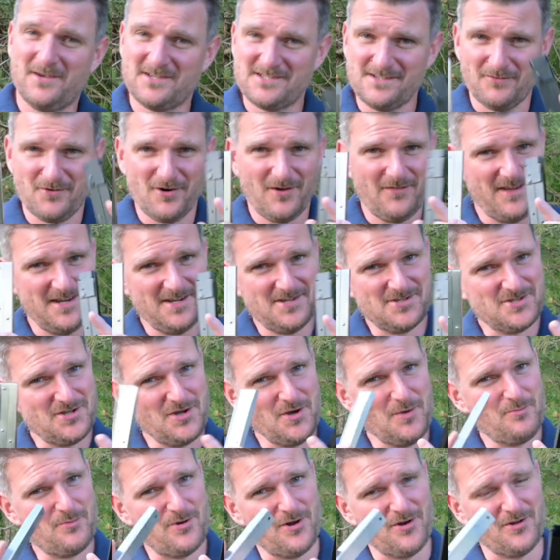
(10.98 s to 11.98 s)
because I've got these
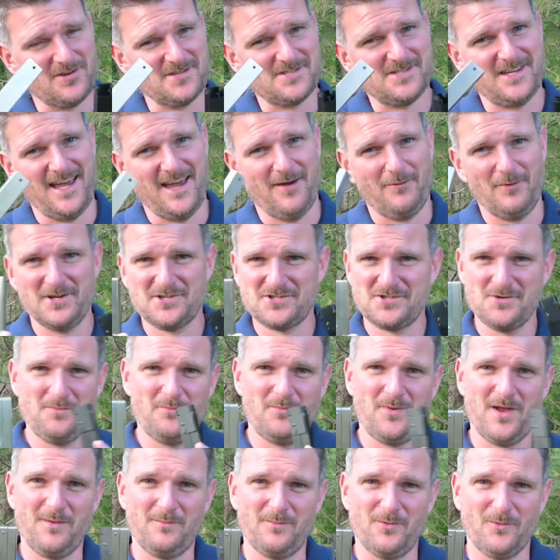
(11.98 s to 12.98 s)
two products here which
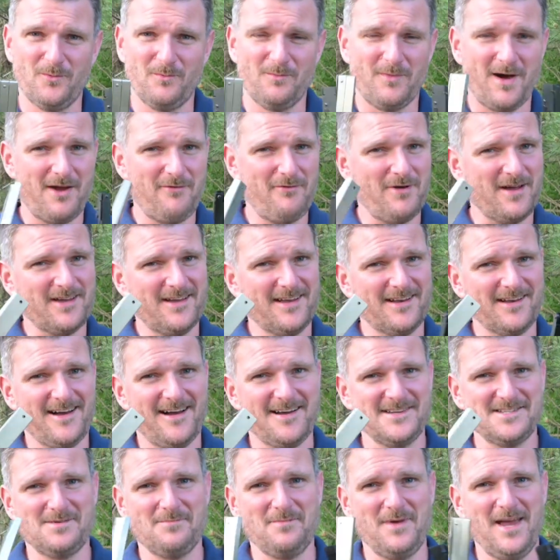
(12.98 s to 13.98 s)
some people may
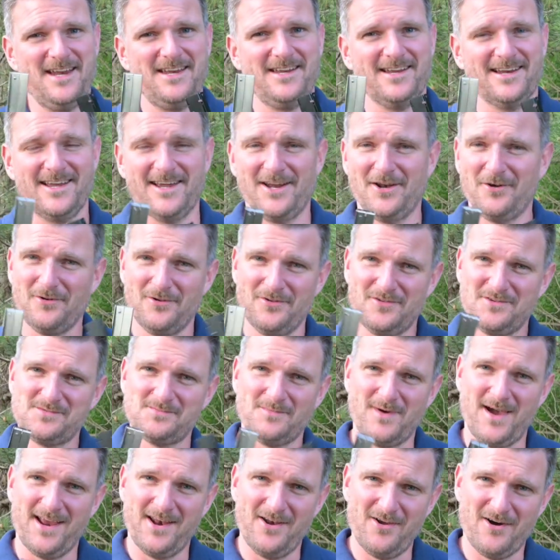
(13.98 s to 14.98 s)
recognise immediately and
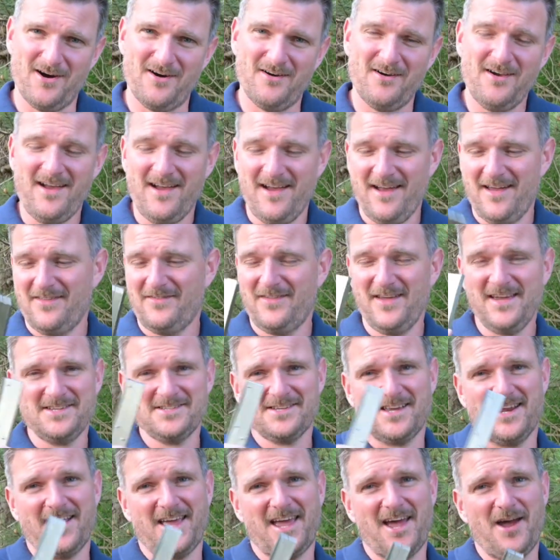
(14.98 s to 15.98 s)
others may not.
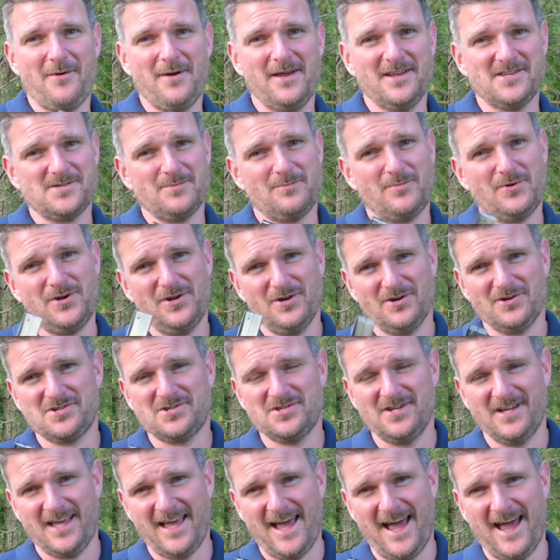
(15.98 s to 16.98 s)
These are going to go into
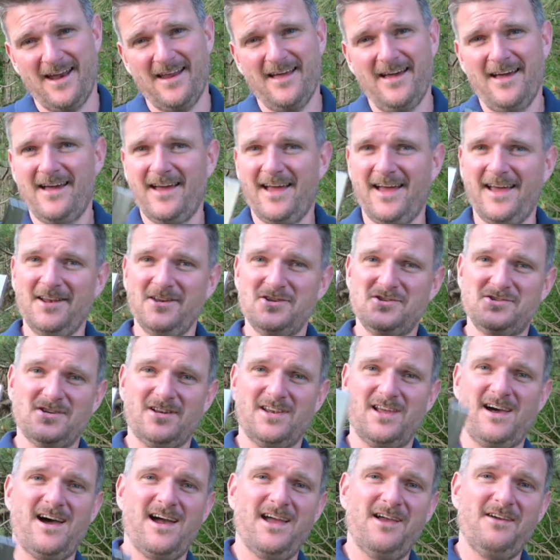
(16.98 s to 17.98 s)
production again in
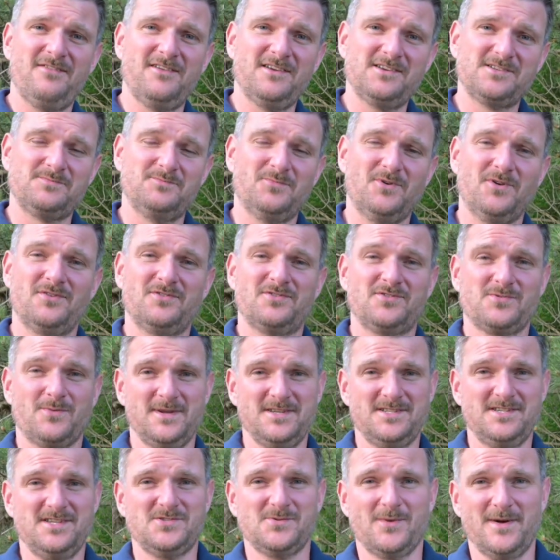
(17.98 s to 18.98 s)
July this month
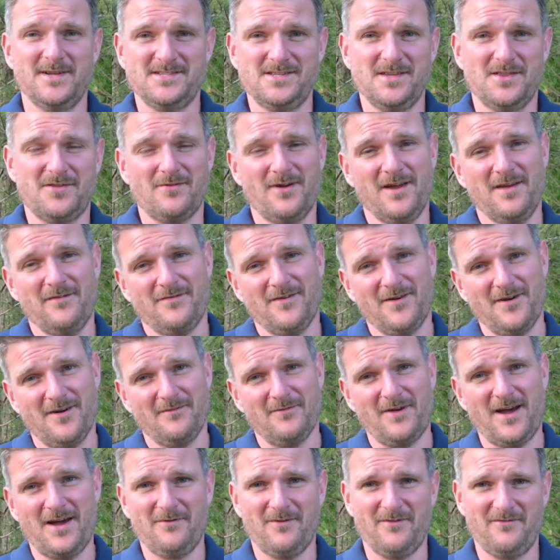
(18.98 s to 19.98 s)
2023 for
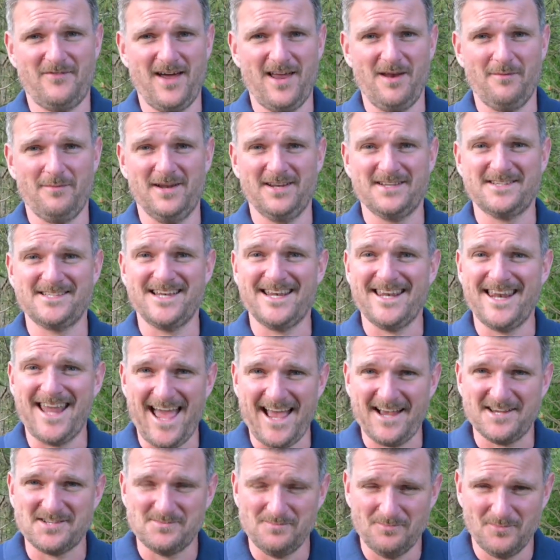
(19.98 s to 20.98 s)
availability
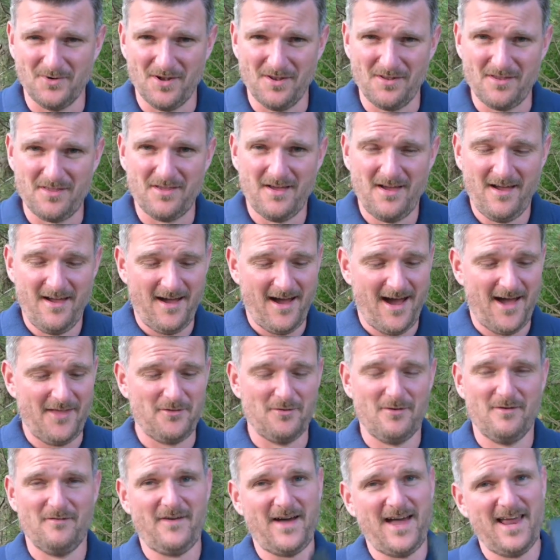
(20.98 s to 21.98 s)
next month,
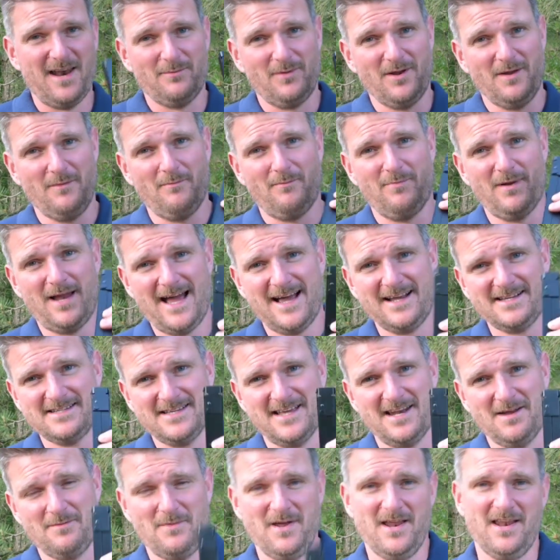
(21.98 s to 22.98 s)
and they're available in
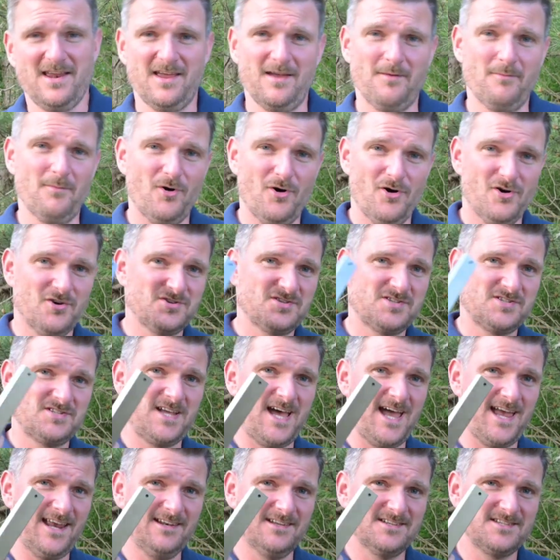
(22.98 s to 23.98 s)
blacked aluminium or
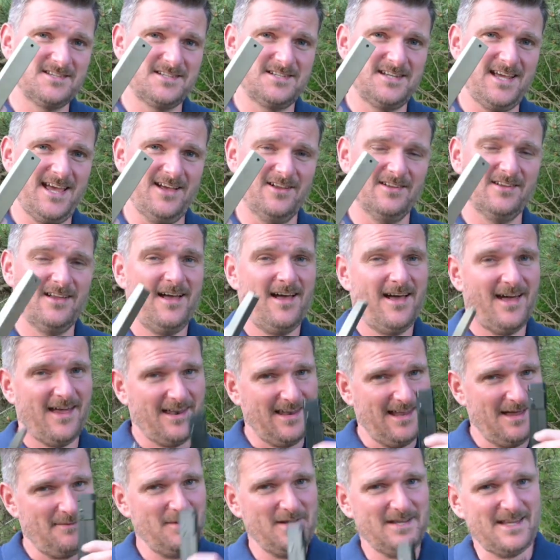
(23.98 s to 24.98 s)
stainless steel.
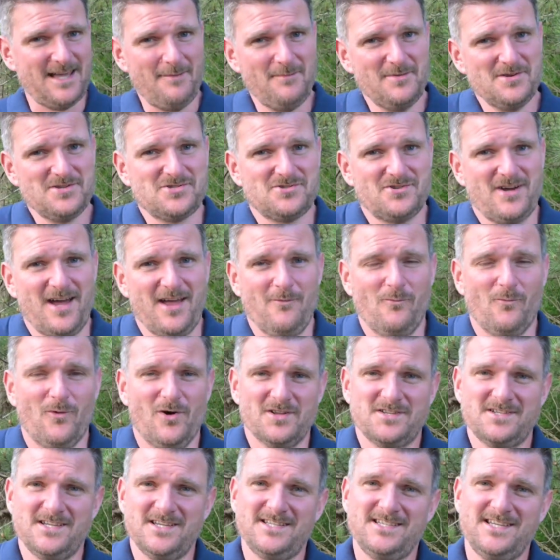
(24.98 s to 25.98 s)
And let me demonstrate
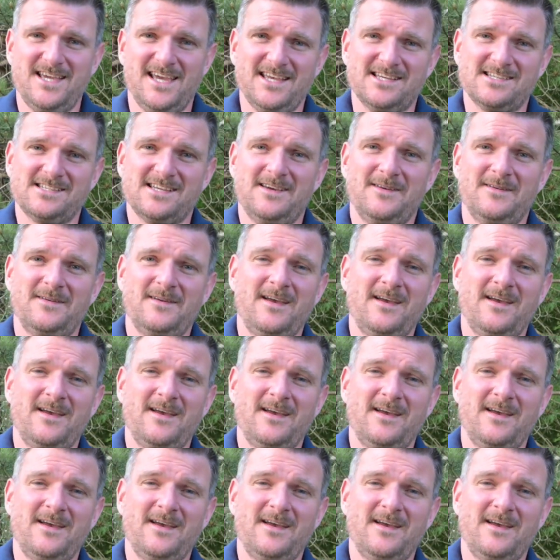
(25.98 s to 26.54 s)
what it is.